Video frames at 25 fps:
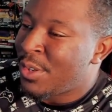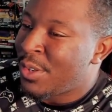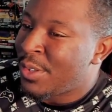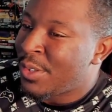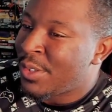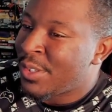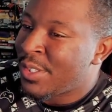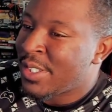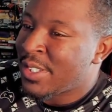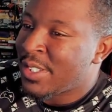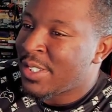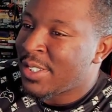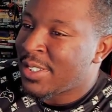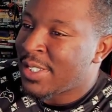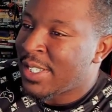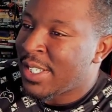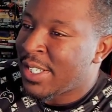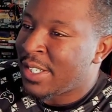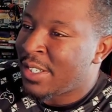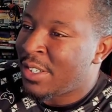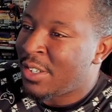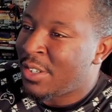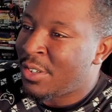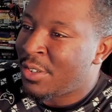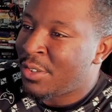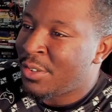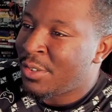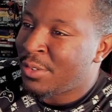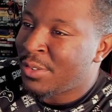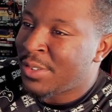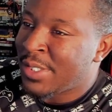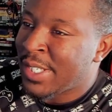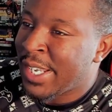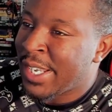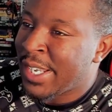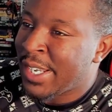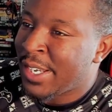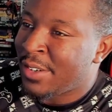this looks like a whole new
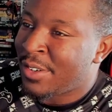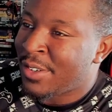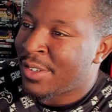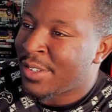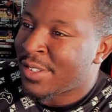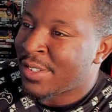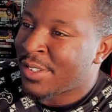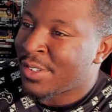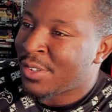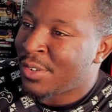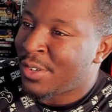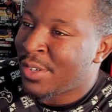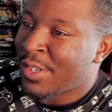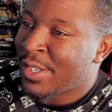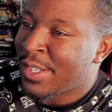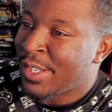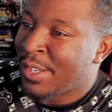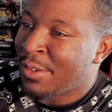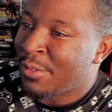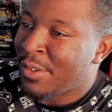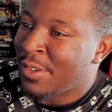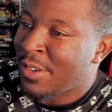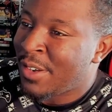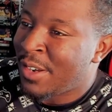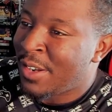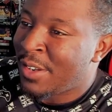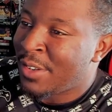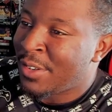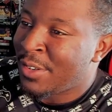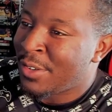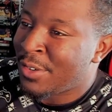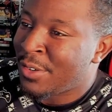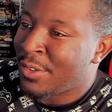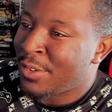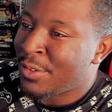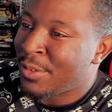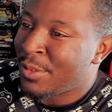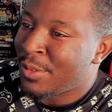take on a story that we all
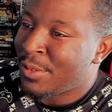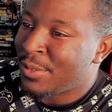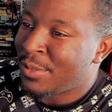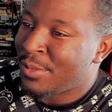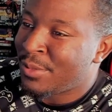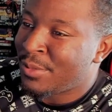know.